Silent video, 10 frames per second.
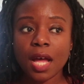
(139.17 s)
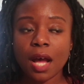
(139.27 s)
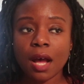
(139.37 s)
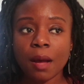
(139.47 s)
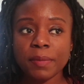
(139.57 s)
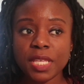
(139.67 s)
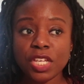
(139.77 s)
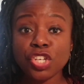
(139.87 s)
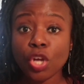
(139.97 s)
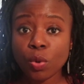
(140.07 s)
the
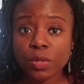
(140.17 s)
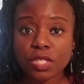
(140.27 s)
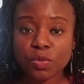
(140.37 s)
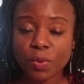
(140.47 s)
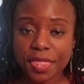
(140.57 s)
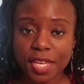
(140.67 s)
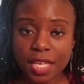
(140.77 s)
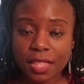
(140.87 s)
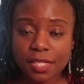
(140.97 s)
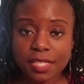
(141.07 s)
notes
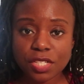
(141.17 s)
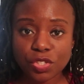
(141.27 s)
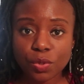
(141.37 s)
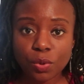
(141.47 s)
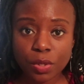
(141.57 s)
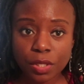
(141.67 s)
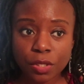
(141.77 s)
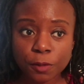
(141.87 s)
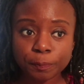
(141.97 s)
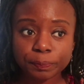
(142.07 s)
within the essential
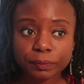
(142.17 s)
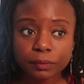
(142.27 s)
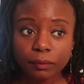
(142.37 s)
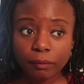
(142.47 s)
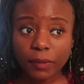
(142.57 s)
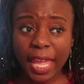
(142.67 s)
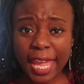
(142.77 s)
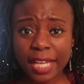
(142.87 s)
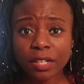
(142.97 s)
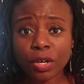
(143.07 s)
oil,
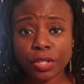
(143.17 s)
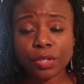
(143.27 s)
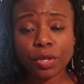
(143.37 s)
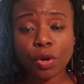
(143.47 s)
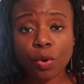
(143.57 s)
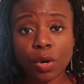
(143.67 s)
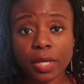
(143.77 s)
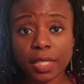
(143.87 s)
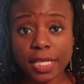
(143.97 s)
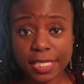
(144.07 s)
and other
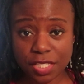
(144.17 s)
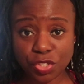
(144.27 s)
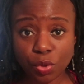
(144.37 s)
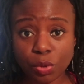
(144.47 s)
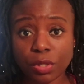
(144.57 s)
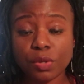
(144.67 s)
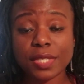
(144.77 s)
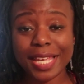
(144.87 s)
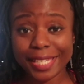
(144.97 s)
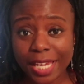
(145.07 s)
essential oils
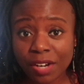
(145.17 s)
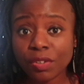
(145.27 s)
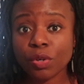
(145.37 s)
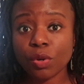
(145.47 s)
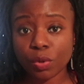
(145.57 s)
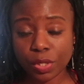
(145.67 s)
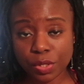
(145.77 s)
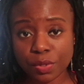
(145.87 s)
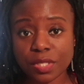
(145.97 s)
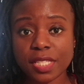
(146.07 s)
and carrier
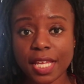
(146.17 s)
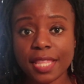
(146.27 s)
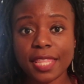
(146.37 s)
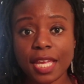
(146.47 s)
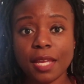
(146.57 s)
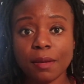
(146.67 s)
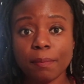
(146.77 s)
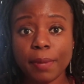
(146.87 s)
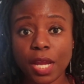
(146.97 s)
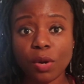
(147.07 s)
oils that they
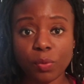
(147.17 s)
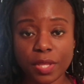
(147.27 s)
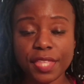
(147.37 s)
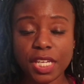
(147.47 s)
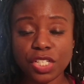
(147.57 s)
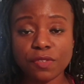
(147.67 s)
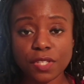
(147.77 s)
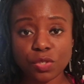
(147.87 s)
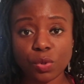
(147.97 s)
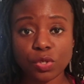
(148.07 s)
pair with, that each of
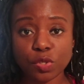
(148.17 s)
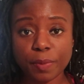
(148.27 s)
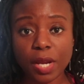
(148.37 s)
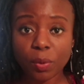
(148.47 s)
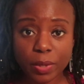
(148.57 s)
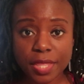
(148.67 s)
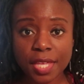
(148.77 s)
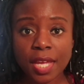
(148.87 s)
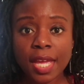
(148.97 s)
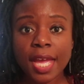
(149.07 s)
these oils pair with.
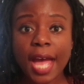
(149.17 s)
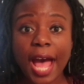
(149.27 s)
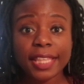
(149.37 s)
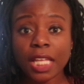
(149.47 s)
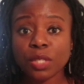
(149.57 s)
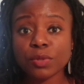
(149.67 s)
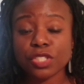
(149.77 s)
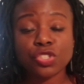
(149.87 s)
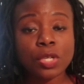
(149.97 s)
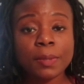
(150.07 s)
I thought that was
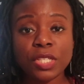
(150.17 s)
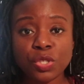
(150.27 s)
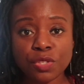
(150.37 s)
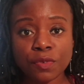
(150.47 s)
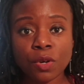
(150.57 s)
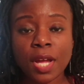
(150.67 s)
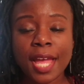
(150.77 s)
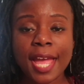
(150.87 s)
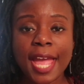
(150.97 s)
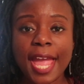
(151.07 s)
extremely useful,
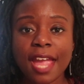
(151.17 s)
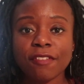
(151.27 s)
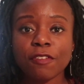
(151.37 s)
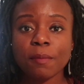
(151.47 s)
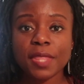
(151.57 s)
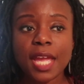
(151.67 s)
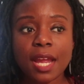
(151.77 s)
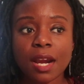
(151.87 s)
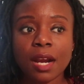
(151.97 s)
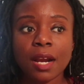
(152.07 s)
and from
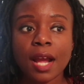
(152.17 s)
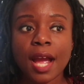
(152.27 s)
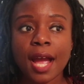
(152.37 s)
there